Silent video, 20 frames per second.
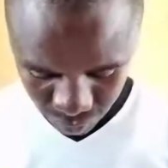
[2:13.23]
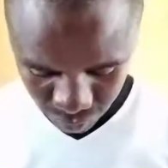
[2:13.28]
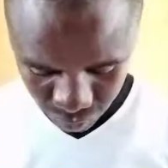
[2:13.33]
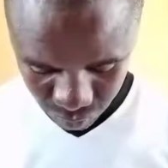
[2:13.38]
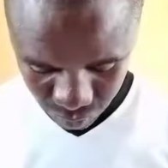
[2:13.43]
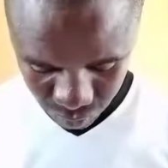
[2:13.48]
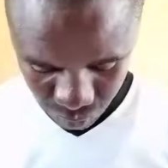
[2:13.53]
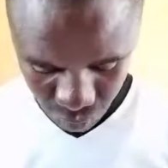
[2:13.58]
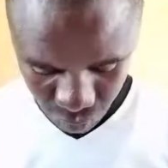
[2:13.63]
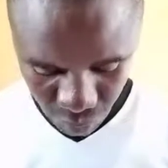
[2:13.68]

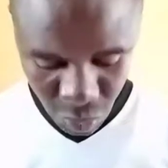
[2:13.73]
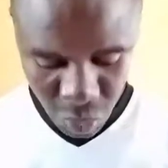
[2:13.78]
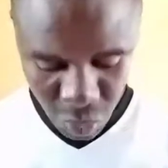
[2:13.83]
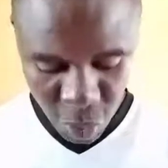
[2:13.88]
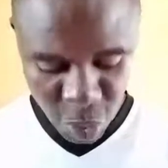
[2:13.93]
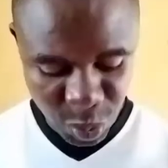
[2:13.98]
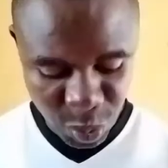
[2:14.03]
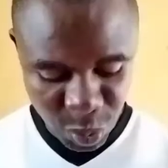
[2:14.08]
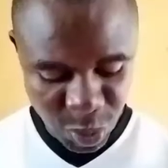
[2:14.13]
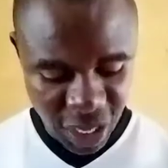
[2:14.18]
who
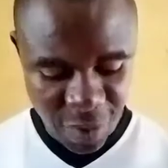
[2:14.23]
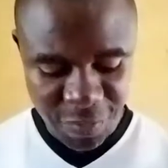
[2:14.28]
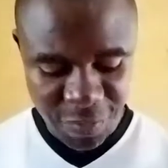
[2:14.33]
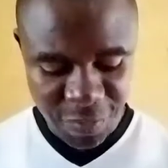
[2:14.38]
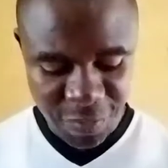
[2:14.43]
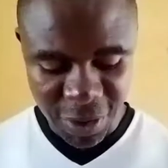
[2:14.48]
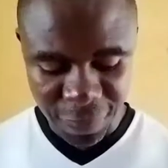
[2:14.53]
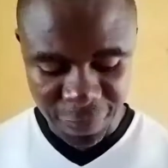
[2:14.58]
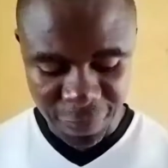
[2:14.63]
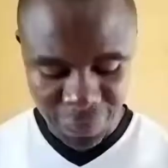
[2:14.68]
became the
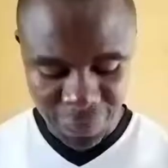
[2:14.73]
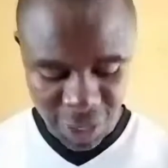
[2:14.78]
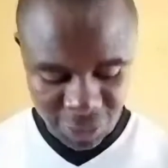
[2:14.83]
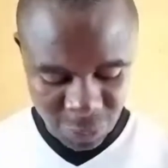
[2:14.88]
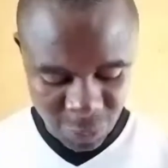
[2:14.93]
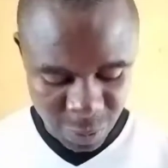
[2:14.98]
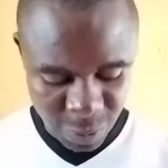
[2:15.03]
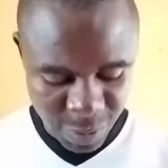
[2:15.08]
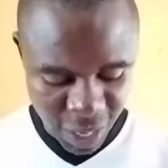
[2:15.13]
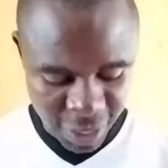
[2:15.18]
first Roman
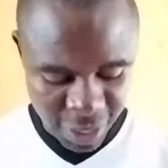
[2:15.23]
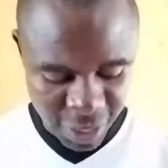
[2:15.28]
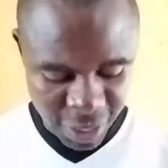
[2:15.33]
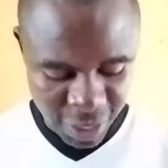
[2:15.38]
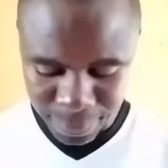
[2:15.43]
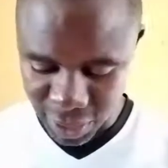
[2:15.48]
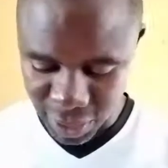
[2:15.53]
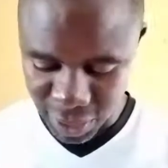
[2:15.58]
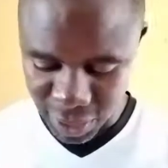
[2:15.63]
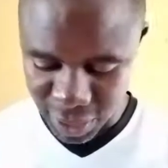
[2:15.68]

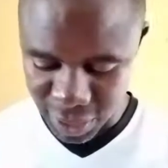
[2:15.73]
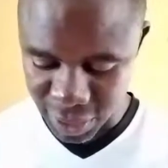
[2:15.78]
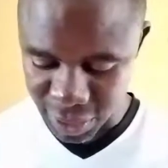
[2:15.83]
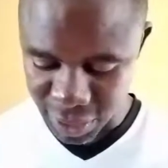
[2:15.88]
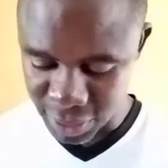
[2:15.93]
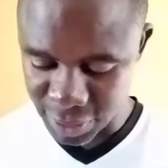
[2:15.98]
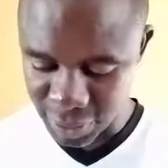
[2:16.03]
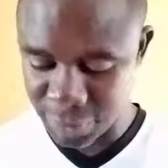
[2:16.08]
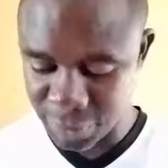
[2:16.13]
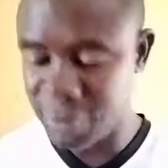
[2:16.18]
emperor
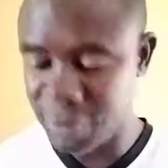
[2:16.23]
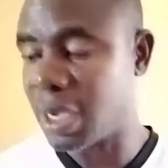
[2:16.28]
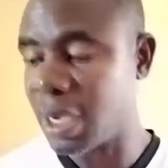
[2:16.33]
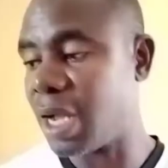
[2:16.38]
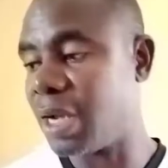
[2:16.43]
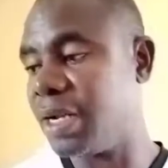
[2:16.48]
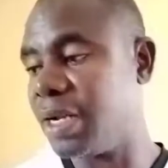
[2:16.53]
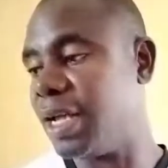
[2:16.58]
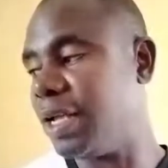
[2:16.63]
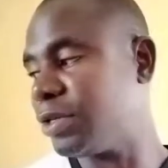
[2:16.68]
at the age
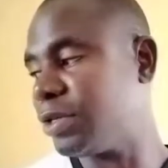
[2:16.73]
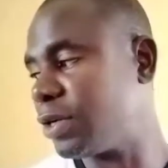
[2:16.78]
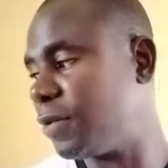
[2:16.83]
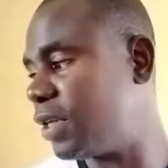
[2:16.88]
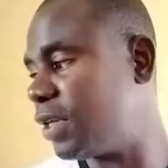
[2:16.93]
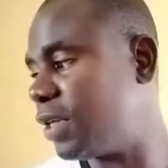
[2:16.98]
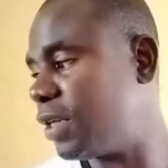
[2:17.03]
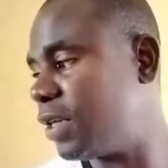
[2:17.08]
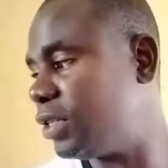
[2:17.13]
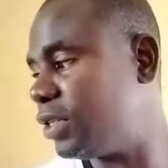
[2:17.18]
of
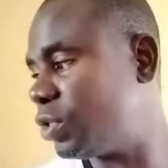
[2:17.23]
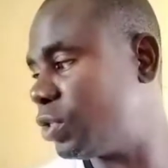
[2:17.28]
32.